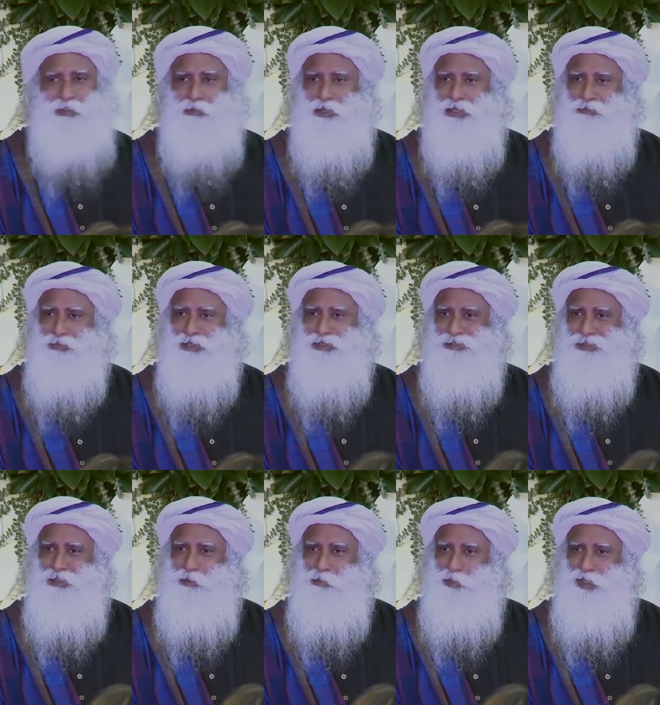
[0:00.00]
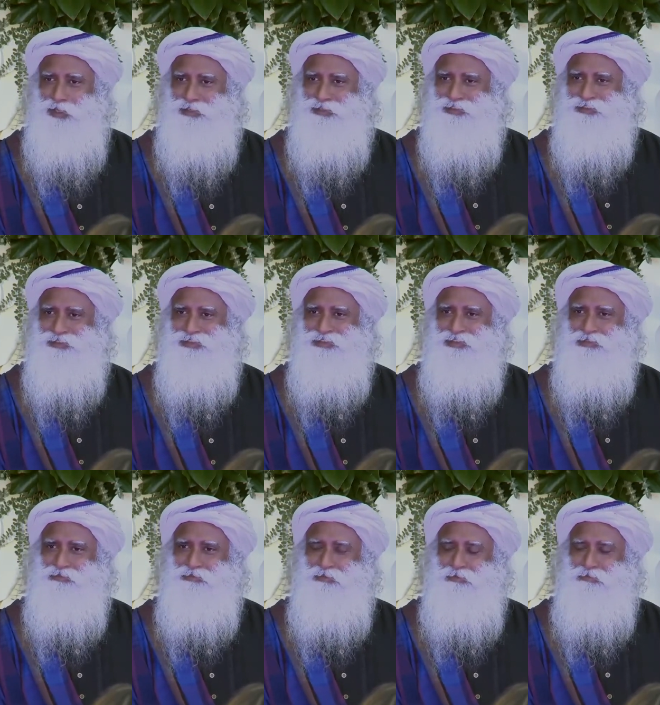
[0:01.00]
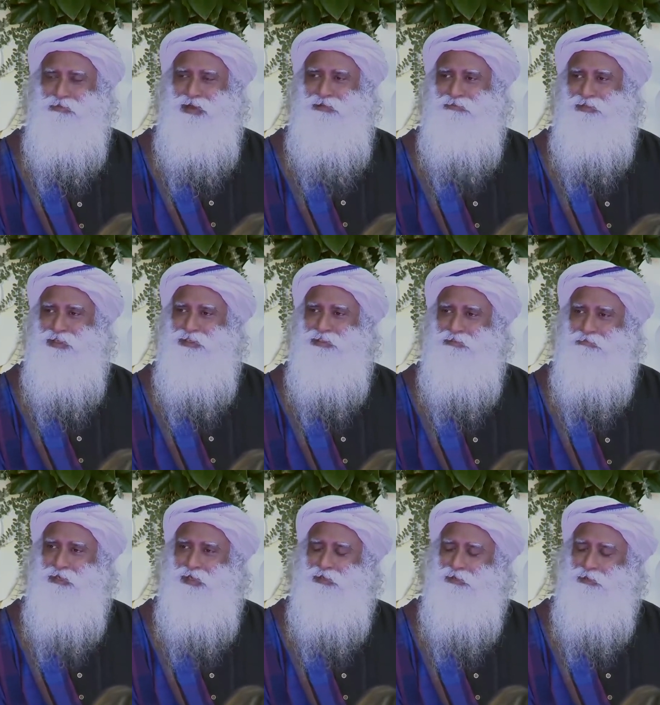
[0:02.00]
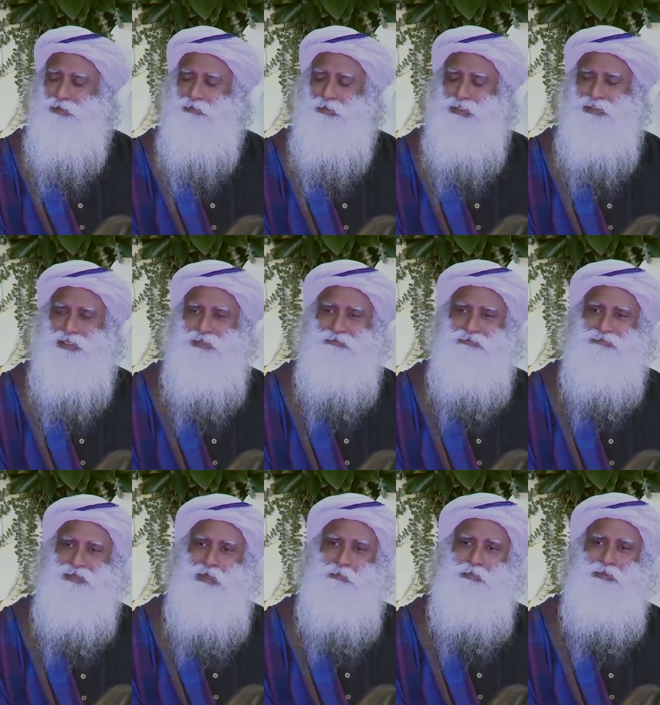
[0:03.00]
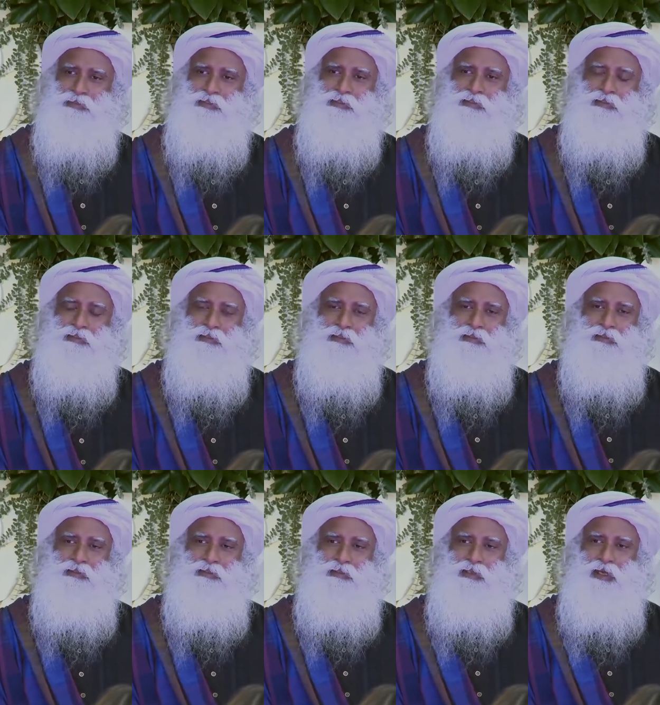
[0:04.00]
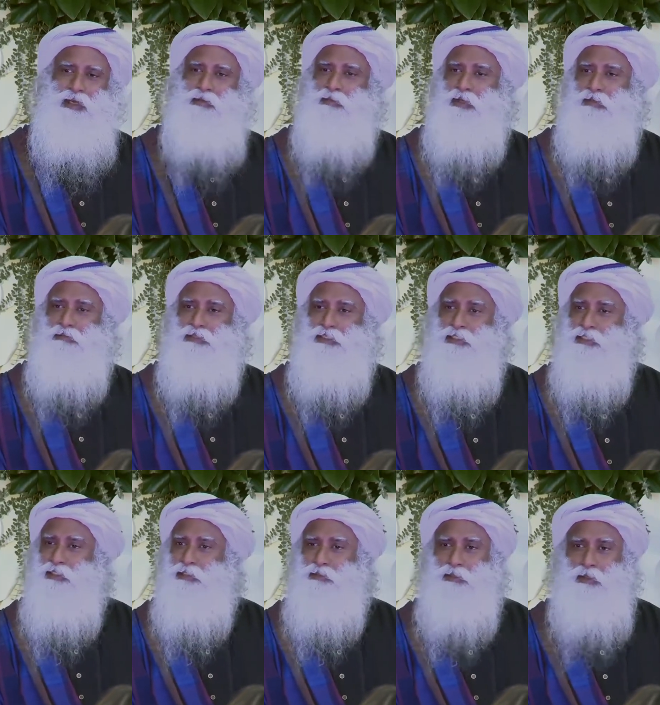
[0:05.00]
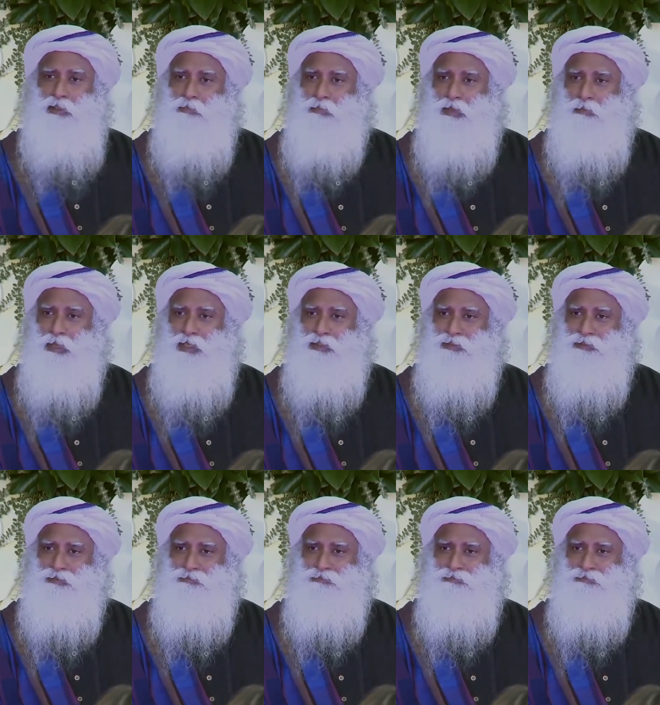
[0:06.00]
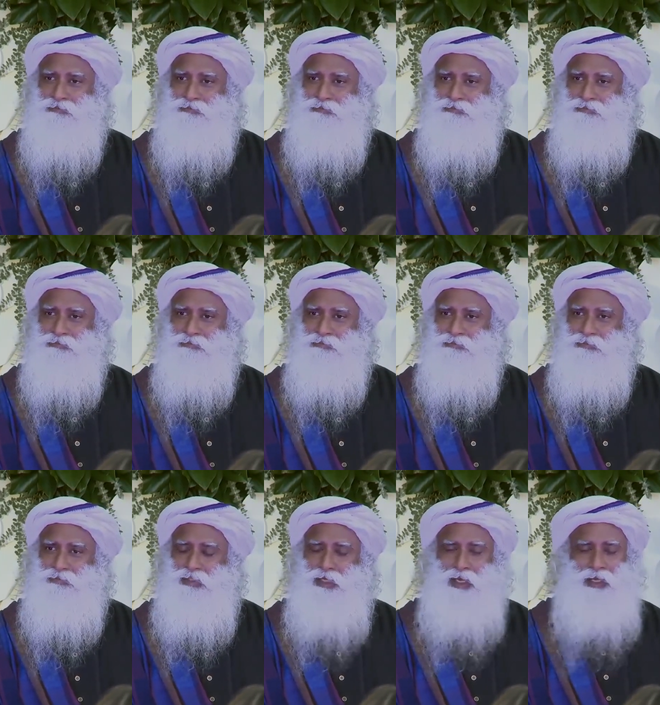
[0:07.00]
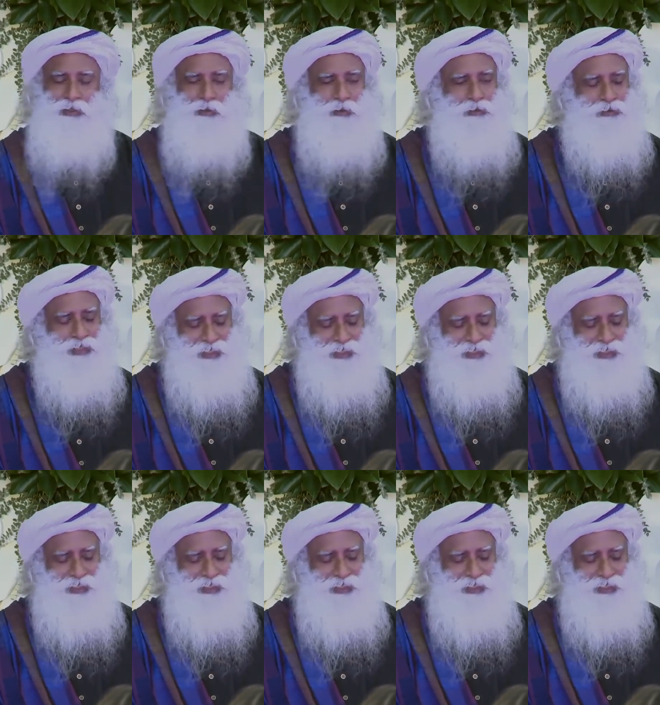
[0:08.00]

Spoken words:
in a way, when I take a break, 4 or 5 days, if I close myself up, I don't have a single thought in my mind. I don't